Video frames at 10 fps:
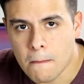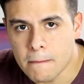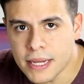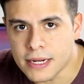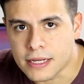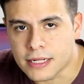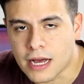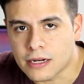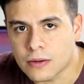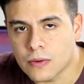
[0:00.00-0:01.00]
meaning
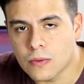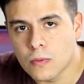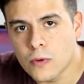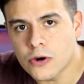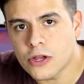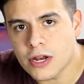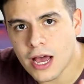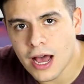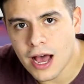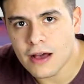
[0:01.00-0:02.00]
that we're
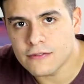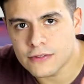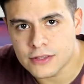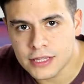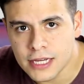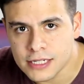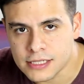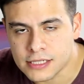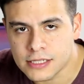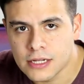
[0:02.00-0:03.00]
gonna have
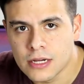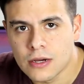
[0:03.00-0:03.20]
this